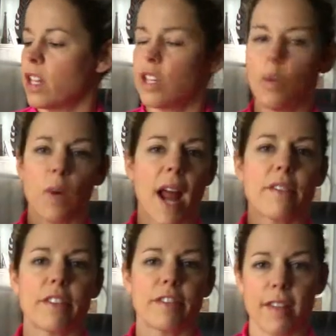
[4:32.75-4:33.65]

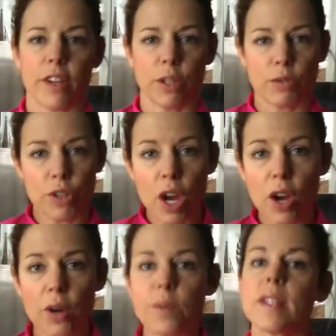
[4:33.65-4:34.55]
whatever flavor you
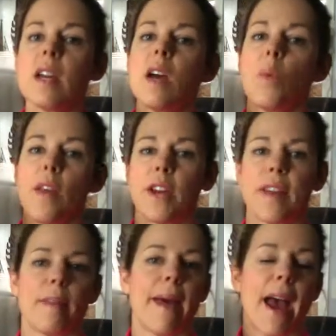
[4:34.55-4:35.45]
chose, whether you
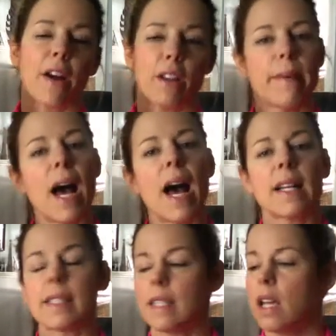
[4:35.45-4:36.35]
got the bag or the
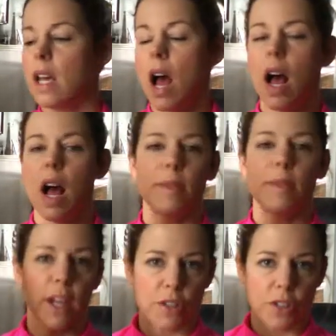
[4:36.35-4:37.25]
box, you
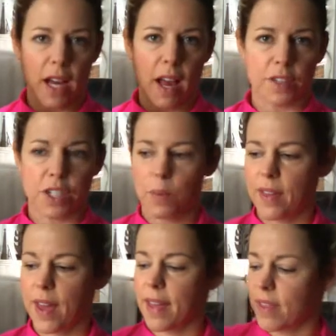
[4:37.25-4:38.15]
get your Shakeology with
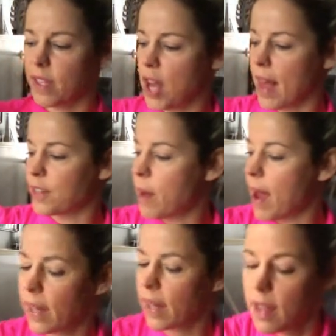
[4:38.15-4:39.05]
it in the challenge
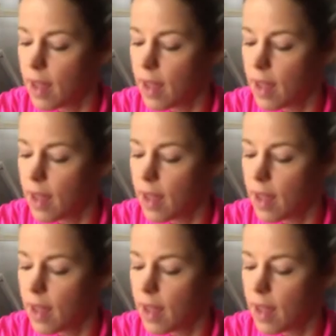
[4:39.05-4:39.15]
pack.